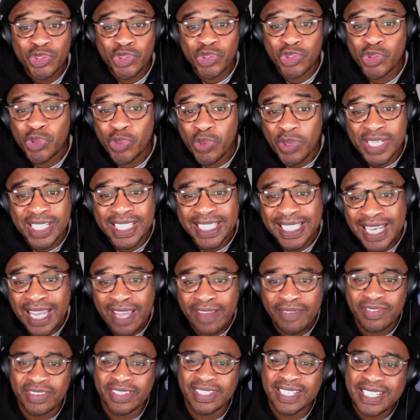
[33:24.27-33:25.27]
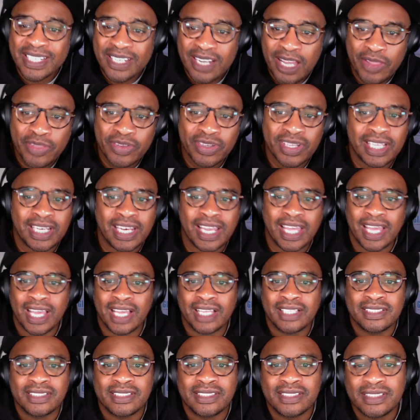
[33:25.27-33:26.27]
2011, another
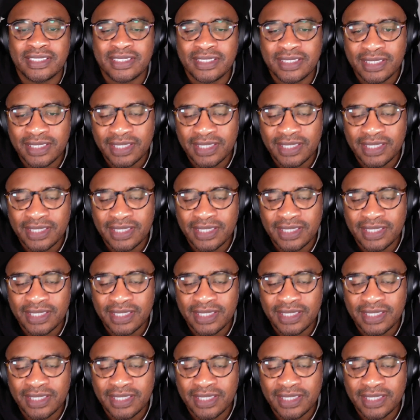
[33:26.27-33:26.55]
class.